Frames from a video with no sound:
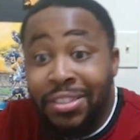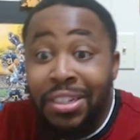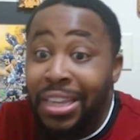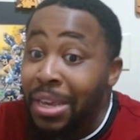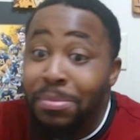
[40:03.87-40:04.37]
You
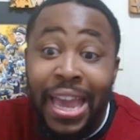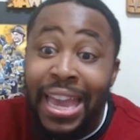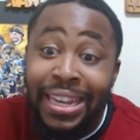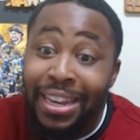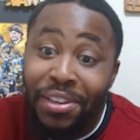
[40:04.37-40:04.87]
keep
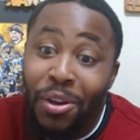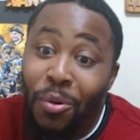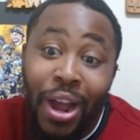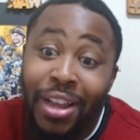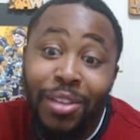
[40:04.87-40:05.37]
taking it though.
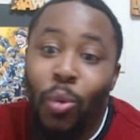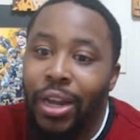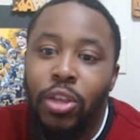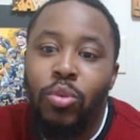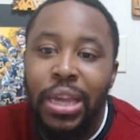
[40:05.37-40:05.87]
Why
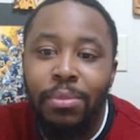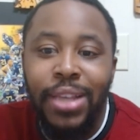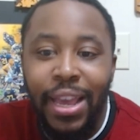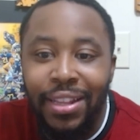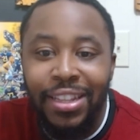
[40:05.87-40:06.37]
do you keep
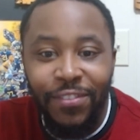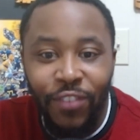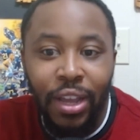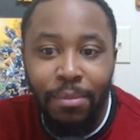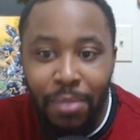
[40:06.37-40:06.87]
taking this
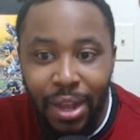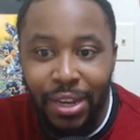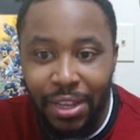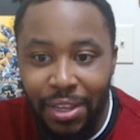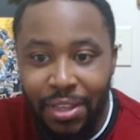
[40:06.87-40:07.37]
fucking money?